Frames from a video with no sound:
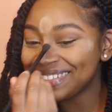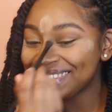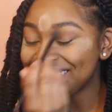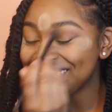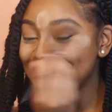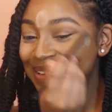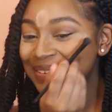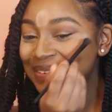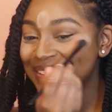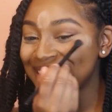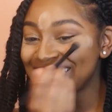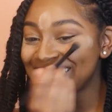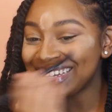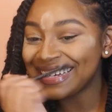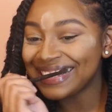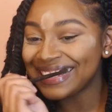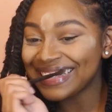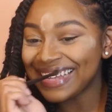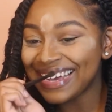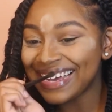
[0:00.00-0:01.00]

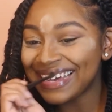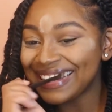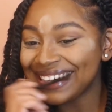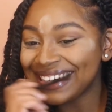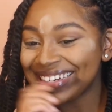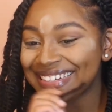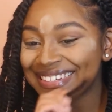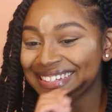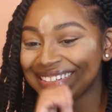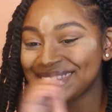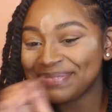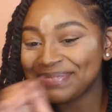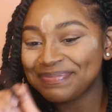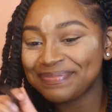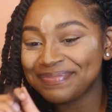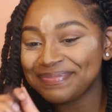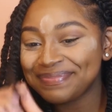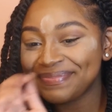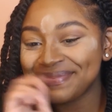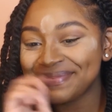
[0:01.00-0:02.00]
going like
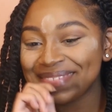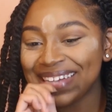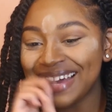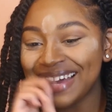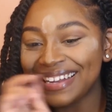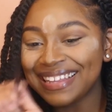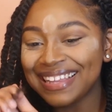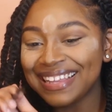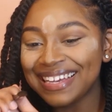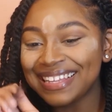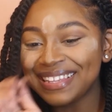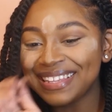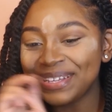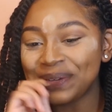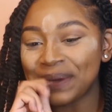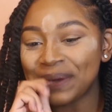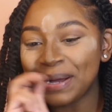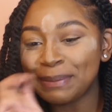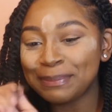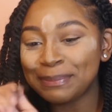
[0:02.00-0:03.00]
kind of like a
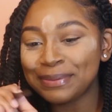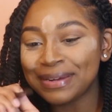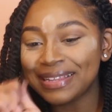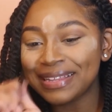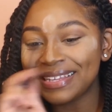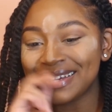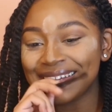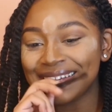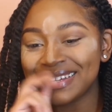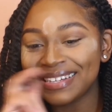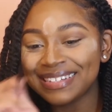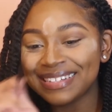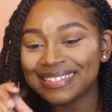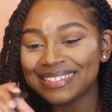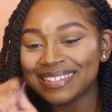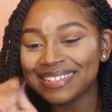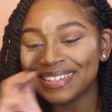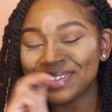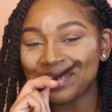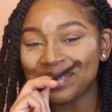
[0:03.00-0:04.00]
little umbrella,
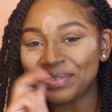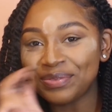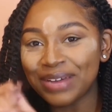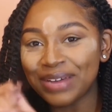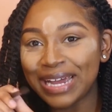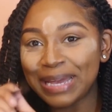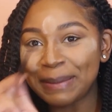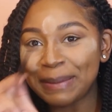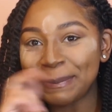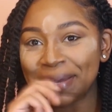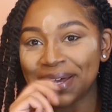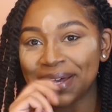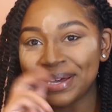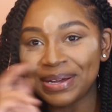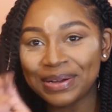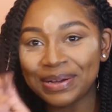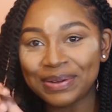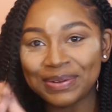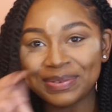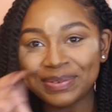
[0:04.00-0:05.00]
little
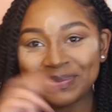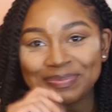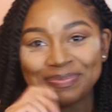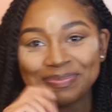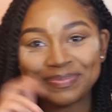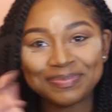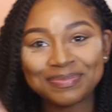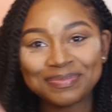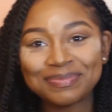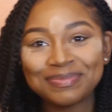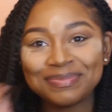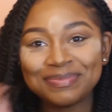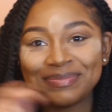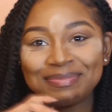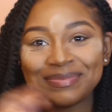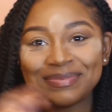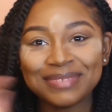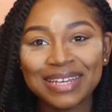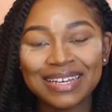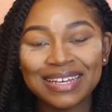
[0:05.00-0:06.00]
rainbow,
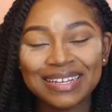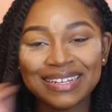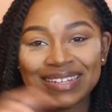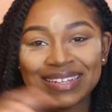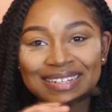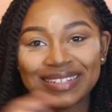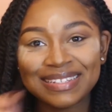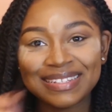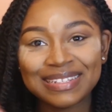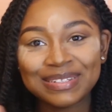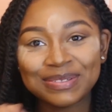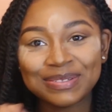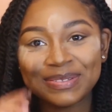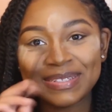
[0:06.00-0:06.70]
little